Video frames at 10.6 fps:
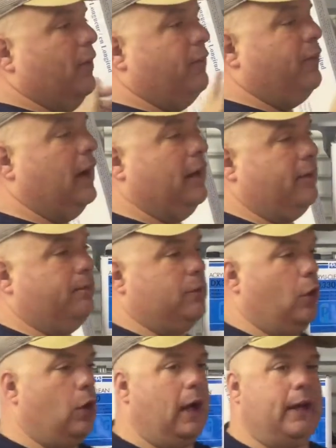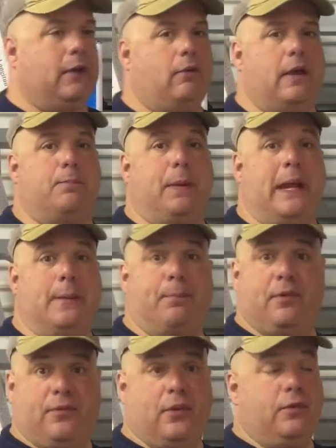of you know, high-grade
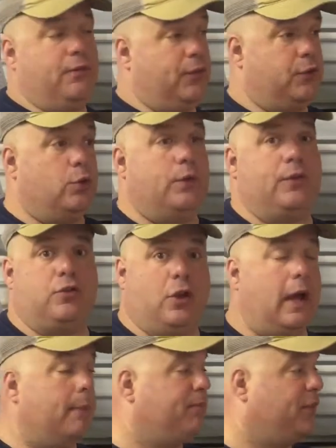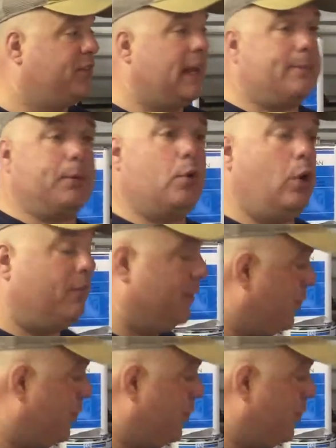paper for doing the job, for taping off